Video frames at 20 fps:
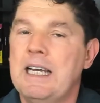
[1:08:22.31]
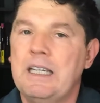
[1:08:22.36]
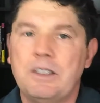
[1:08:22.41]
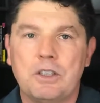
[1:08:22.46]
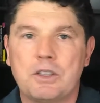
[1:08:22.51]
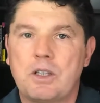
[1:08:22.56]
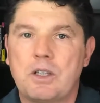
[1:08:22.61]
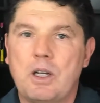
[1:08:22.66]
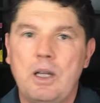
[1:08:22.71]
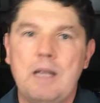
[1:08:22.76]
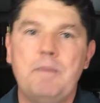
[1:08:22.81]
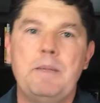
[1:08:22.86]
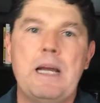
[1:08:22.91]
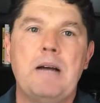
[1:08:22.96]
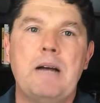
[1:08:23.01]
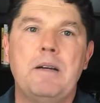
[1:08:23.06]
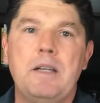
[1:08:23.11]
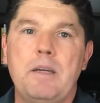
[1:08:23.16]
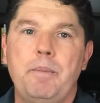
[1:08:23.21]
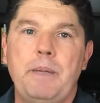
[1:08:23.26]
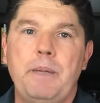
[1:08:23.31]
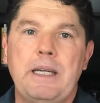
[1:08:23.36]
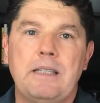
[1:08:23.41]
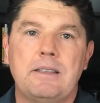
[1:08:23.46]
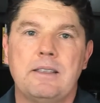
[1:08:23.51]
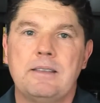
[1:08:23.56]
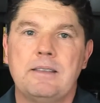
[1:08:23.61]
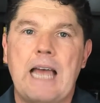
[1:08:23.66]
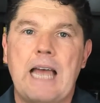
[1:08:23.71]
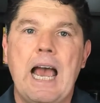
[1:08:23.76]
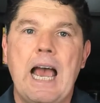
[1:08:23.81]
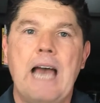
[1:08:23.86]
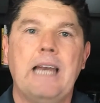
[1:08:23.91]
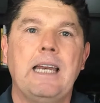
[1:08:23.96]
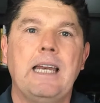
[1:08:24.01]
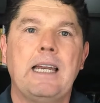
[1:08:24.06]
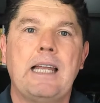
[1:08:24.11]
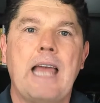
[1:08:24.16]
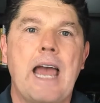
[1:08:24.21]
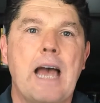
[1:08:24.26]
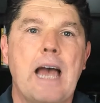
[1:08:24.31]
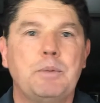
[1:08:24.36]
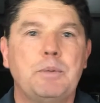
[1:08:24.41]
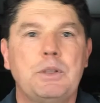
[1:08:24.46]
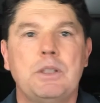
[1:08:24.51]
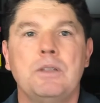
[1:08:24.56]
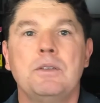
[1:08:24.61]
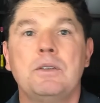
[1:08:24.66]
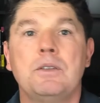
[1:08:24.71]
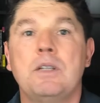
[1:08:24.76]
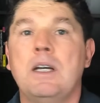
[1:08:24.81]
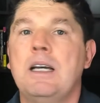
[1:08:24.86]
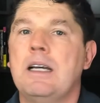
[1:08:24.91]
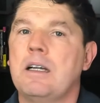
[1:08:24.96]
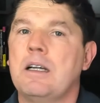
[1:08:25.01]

just clip down into pieces, added captions,